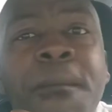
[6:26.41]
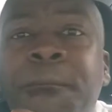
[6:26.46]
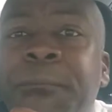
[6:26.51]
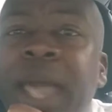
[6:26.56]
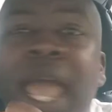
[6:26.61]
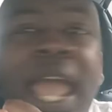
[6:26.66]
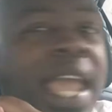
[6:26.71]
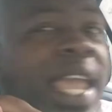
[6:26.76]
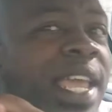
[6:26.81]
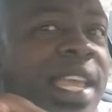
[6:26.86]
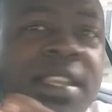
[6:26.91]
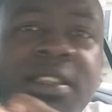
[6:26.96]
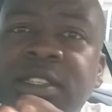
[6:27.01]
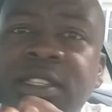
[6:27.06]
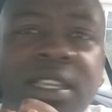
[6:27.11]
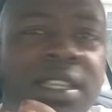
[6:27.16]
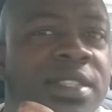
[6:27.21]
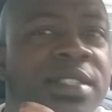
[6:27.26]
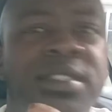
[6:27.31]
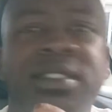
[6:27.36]
back in
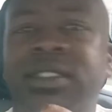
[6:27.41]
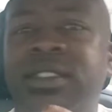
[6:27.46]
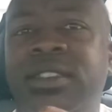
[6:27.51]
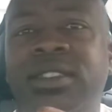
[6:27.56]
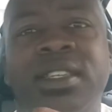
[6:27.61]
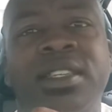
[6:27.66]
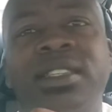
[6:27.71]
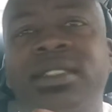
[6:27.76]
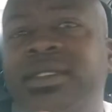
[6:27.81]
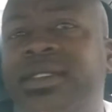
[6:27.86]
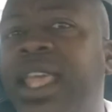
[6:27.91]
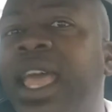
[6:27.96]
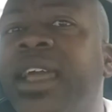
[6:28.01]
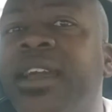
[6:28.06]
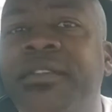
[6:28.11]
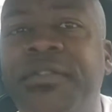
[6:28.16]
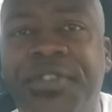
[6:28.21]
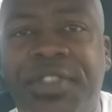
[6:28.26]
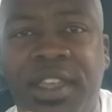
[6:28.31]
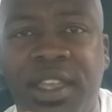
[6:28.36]
the
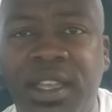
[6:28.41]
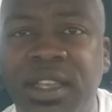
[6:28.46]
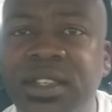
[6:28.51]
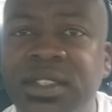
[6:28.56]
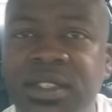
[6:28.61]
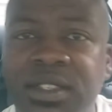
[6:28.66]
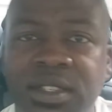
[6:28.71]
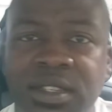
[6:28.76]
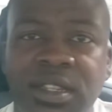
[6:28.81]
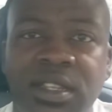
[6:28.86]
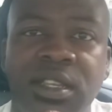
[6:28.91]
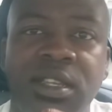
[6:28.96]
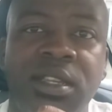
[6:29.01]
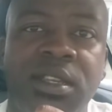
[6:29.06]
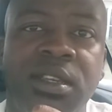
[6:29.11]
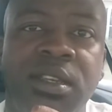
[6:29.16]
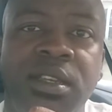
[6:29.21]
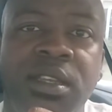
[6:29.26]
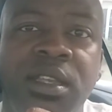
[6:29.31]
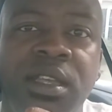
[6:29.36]
sack of things,
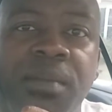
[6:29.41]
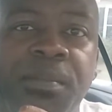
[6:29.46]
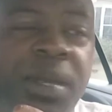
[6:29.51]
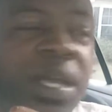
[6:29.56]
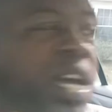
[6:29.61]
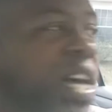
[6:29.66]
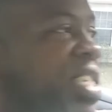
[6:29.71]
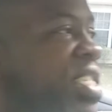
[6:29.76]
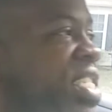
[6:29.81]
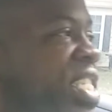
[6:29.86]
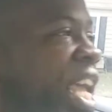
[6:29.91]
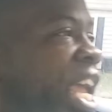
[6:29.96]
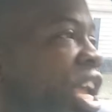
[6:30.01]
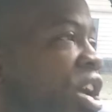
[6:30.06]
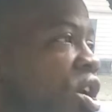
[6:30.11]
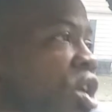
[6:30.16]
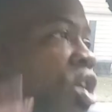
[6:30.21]
because they